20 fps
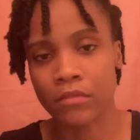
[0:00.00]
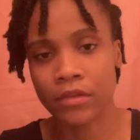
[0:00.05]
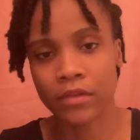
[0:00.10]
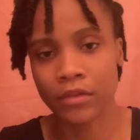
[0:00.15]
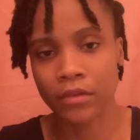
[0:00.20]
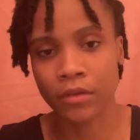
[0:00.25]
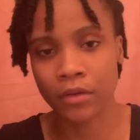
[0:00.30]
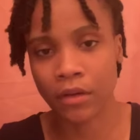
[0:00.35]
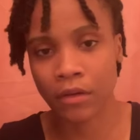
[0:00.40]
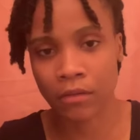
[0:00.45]

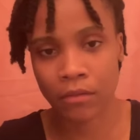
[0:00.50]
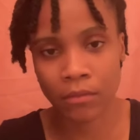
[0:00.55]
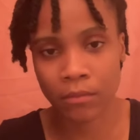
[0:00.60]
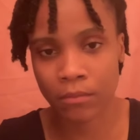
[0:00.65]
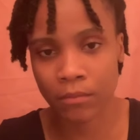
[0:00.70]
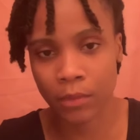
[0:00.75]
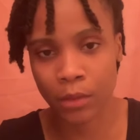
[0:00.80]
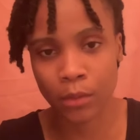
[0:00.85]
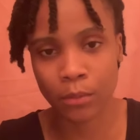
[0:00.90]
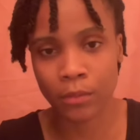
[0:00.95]
you know,
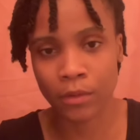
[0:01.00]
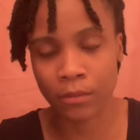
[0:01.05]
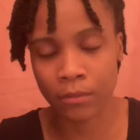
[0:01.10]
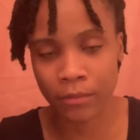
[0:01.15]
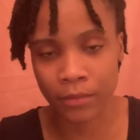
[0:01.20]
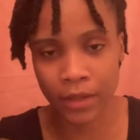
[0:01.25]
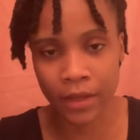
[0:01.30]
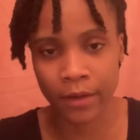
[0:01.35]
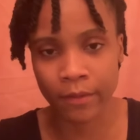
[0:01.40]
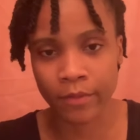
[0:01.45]

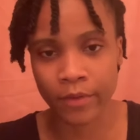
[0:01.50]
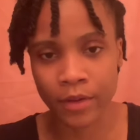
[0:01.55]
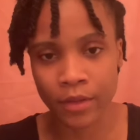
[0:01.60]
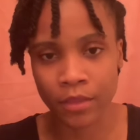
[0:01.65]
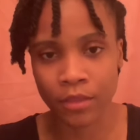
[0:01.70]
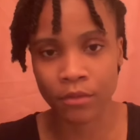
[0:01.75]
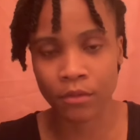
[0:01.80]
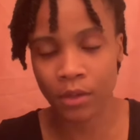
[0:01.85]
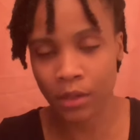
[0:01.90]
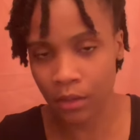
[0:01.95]
minimum every
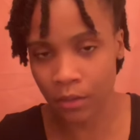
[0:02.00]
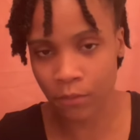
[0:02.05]
3